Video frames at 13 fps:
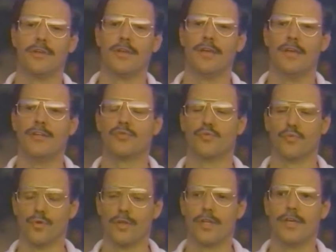it's
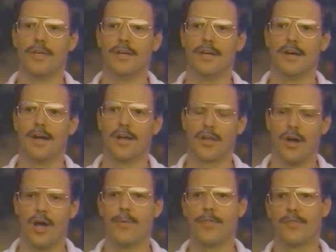really a
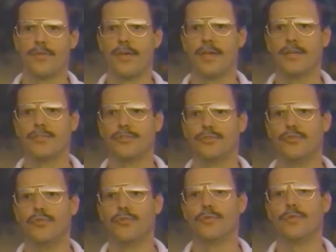common thing
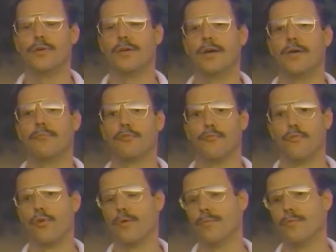to
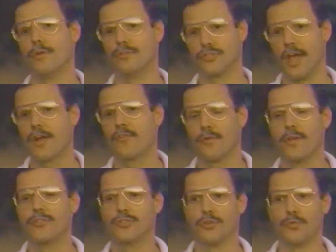perform
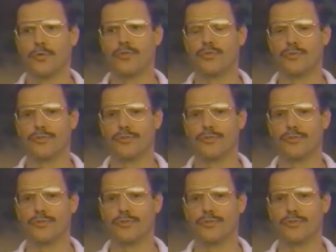sacrifices and rituals